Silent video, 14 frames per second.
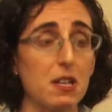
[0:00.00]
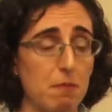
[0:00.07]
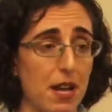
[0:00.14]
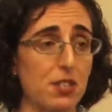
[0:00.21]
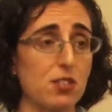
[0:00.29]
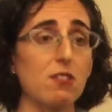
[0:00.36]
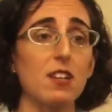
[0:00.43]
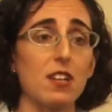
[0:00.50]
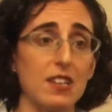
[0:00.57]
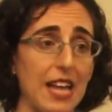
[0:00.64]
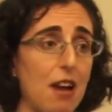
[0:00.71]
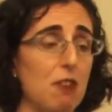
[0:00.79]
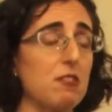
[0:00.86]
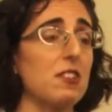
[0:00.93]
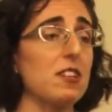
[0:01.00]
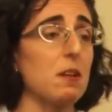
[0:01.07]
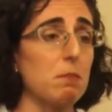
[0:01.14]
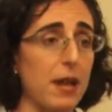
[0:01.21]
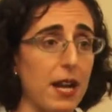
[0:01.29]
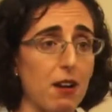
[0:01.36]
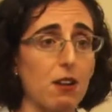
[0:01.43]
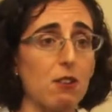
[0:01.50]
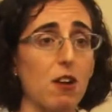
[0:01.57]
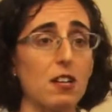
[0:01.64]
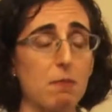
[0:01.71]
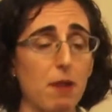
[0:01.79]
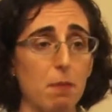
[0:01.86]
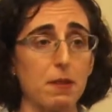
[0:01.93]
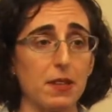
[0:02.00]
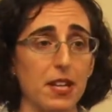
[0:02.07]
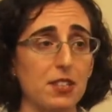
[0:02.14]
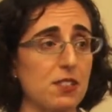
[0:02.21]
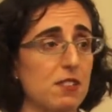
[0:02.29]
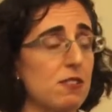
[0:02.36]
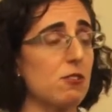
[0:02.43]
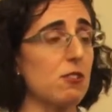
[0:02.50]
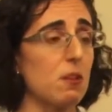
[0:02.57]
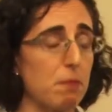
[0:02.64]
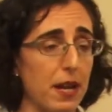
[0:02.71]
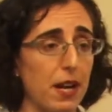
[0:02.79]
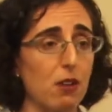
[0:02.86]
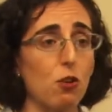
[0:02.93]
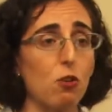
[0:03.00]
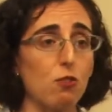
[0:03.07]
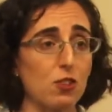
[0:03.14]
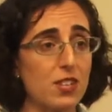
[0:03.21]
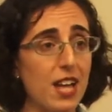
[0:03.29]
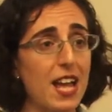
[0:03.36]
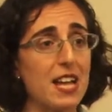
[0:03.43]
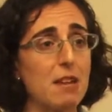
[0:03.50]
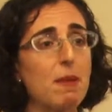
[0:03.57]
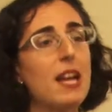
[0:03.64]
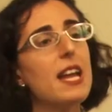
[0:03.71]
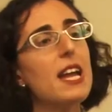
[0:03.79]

measure that allows you to compare across populations or compare over time,